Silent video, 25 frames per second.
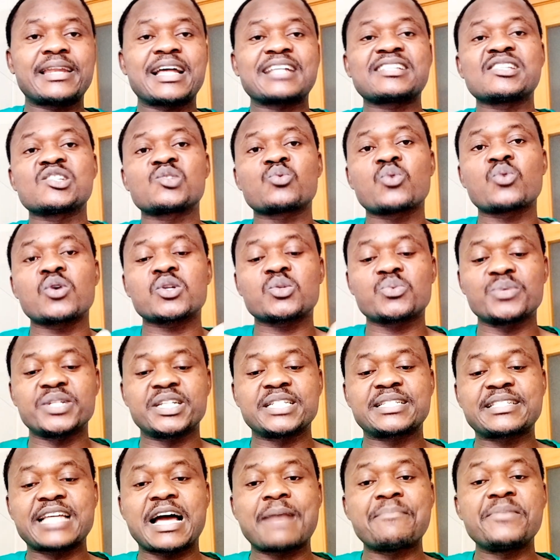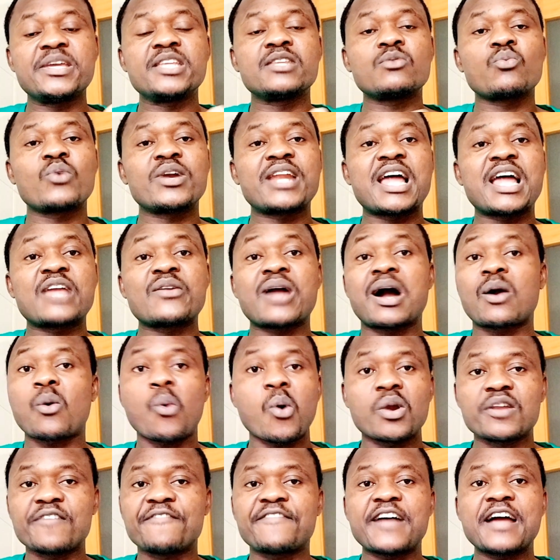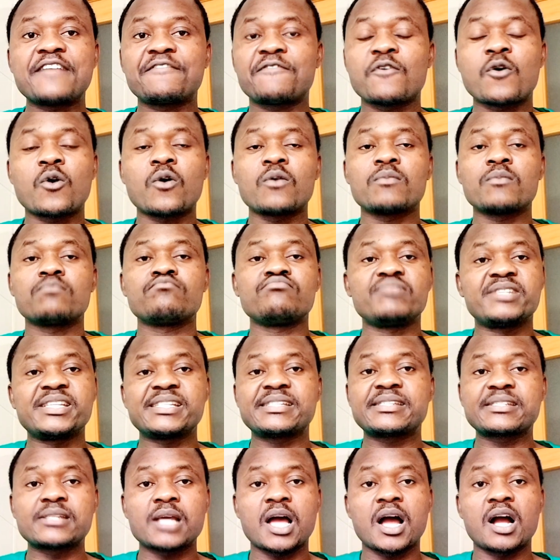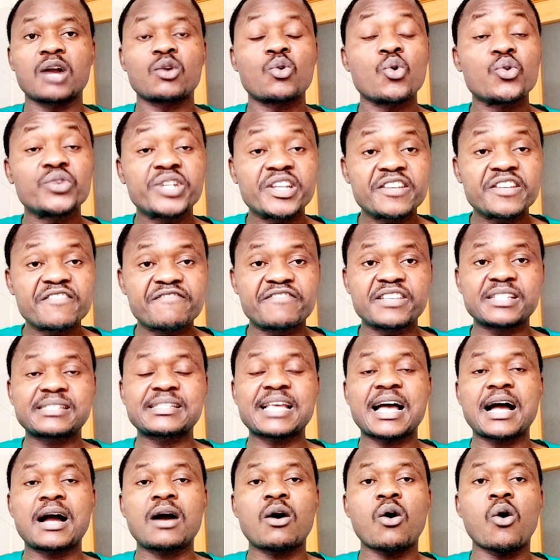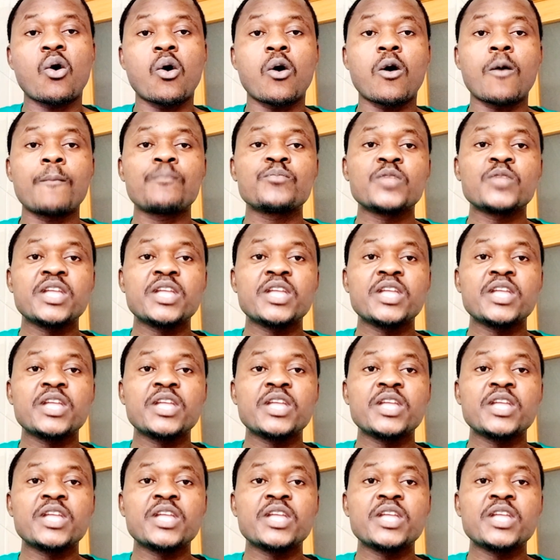that is what will determine whether you are qualified for this golden visa or